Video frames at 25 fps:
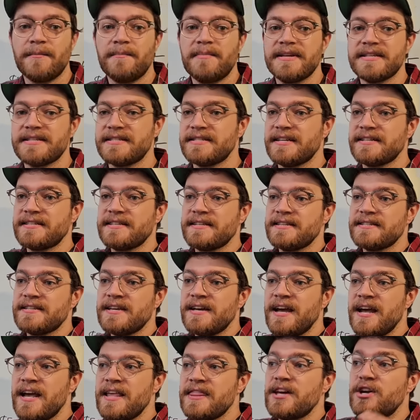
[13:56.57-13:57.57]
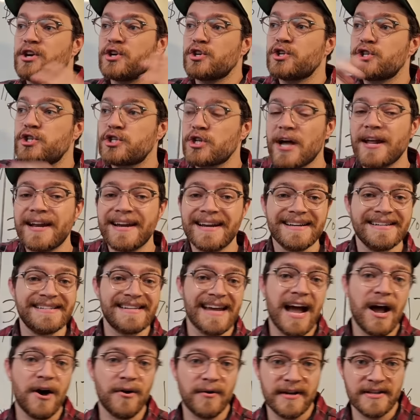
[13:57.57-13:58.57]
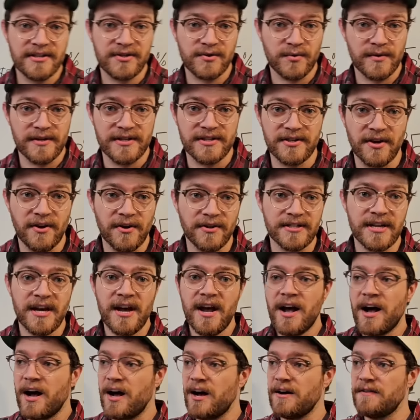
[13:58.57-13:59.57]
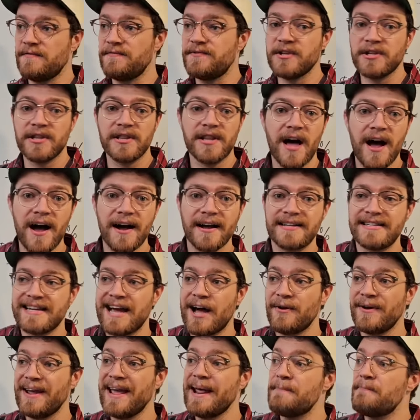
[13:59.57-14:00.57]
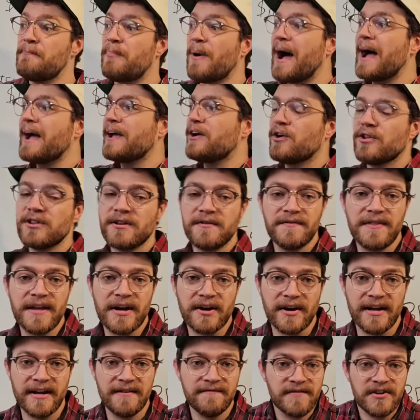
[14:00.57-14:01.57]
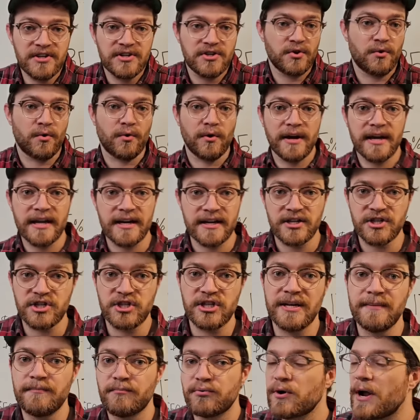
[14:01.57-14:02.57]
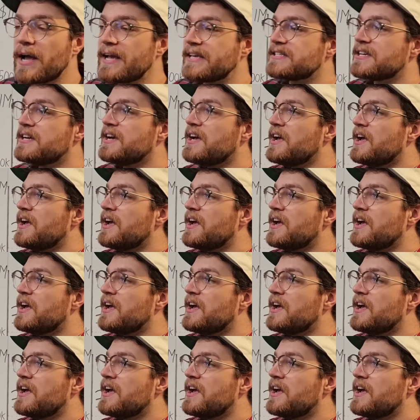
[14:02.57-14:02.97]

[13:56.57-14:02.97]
businesses, that are shutting down as a result of the lockdown and buy all of their inventory at a cheap price.